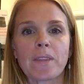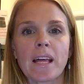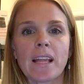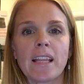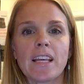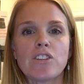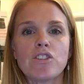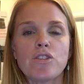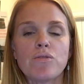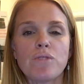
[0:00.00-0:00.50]

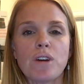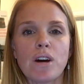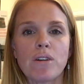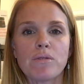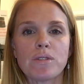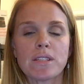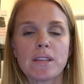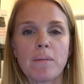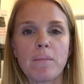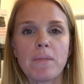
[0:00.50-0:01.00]
let you know
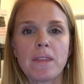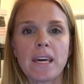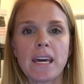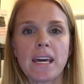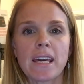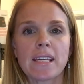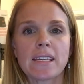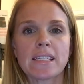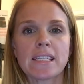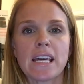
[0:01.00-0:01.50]
some
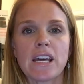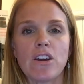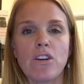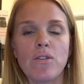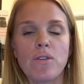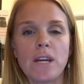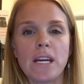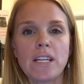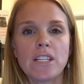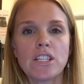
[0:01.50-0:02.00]
things that
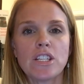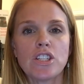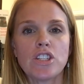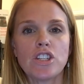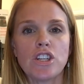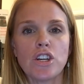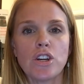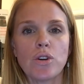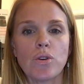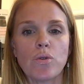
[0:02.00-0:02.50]
you need to
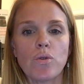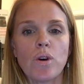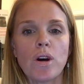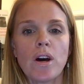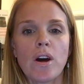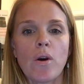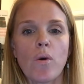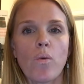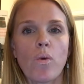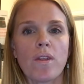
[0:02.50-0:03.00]
do
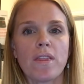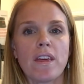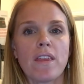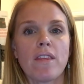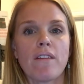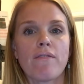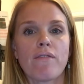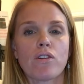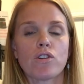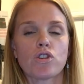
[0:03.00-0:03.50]
within
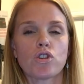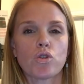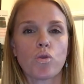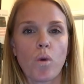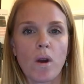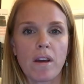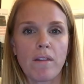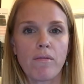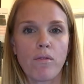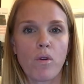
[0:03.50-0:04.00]
the first
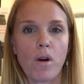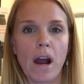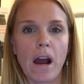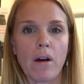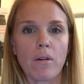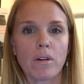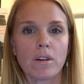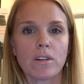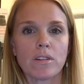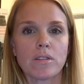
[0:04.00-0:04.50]
24
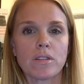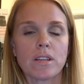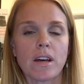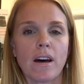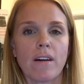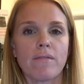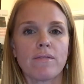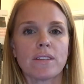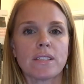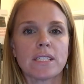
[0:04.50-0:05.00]
hours
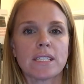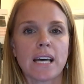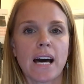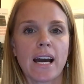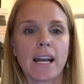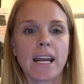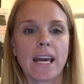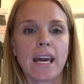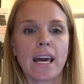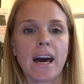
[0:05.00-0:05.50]
of
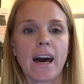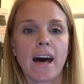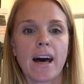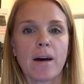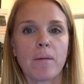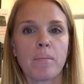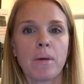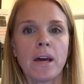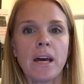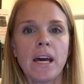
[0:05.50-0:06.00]
signing
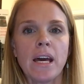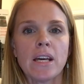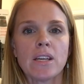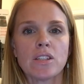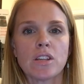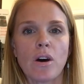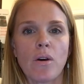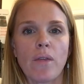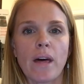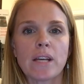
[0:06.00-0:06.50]
up.
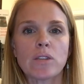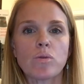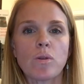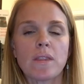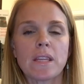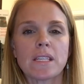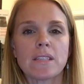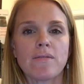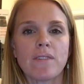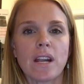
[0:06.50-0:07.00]
So that's
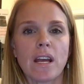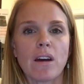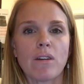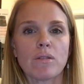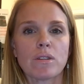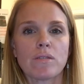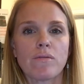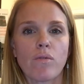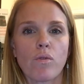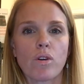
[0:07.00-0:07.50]
what this video
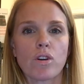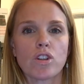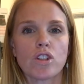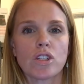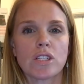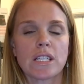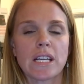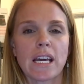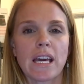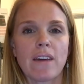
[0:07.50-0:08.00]
is for,
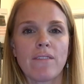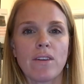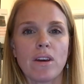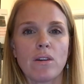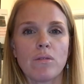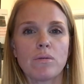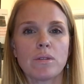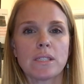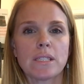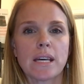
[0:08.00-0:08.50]
just to give
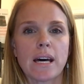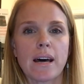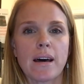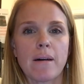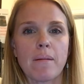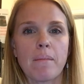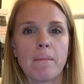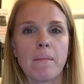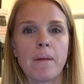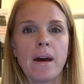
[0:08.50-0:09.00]
you
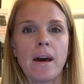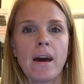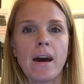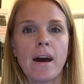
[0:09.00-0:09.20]
some